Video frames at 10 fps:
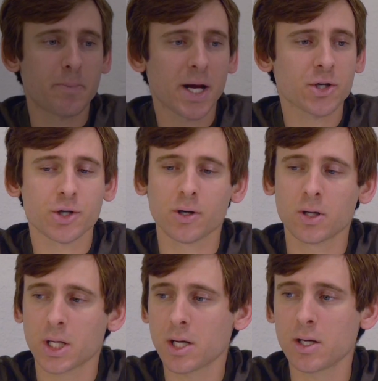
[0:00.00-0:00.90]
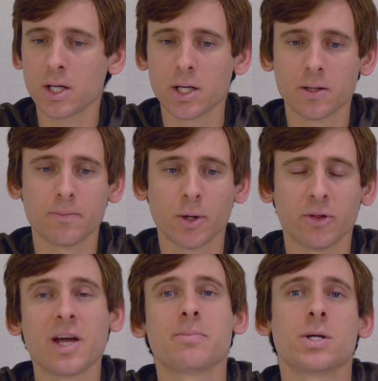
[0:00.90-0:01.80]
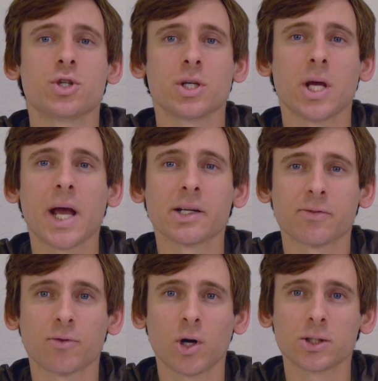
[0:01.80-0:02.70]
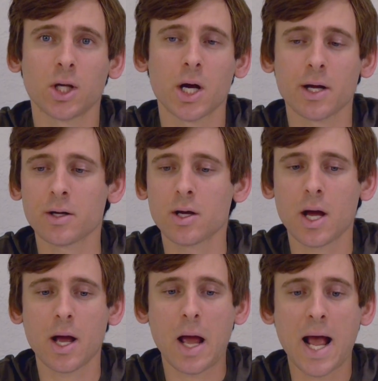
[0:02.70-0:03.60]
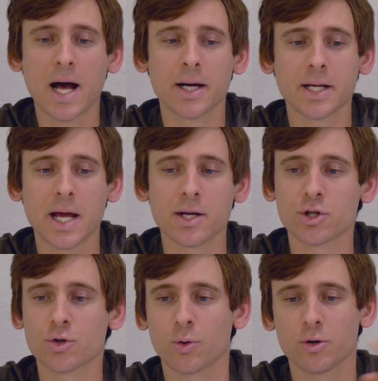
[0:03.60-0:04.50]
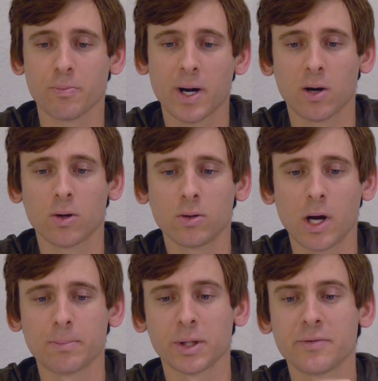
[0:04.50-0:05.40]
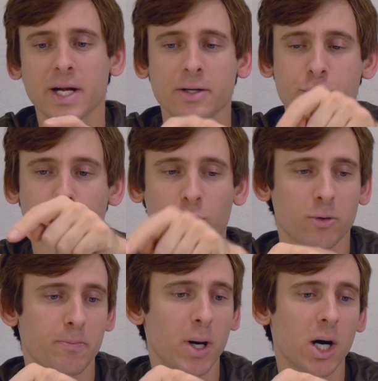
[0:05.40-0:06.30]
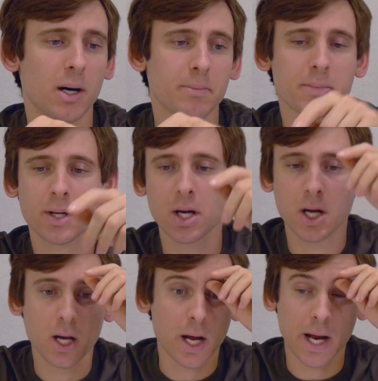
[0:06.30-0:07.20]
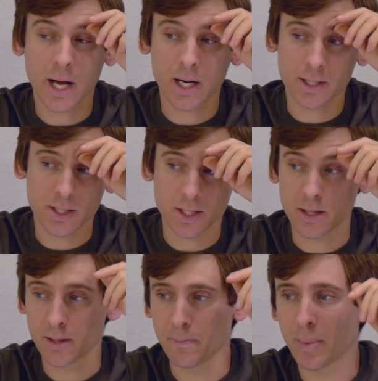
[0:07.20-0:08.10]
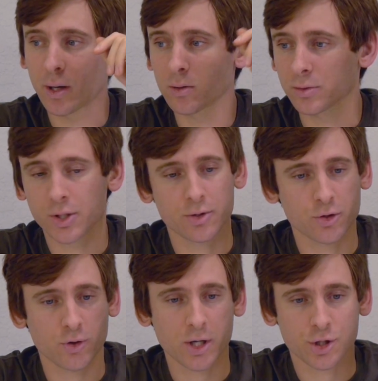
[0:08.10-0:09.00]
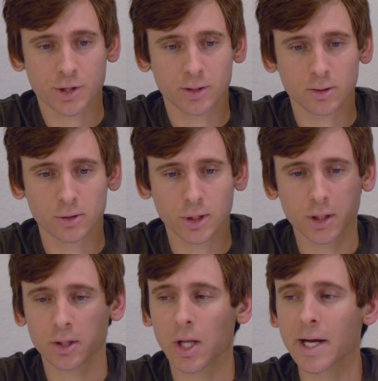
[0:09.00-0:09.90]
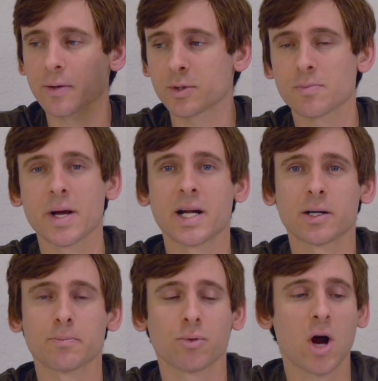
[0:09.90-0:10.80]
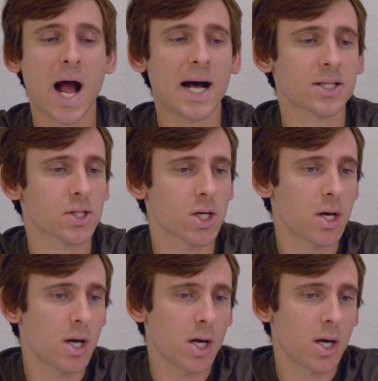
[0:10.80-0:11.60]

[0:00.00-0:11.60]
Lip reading: pictured in both APG and in Frontline had a shorter barrel. I believe it had a shorter pump, and the barrel's construction looked like it was made out of brass.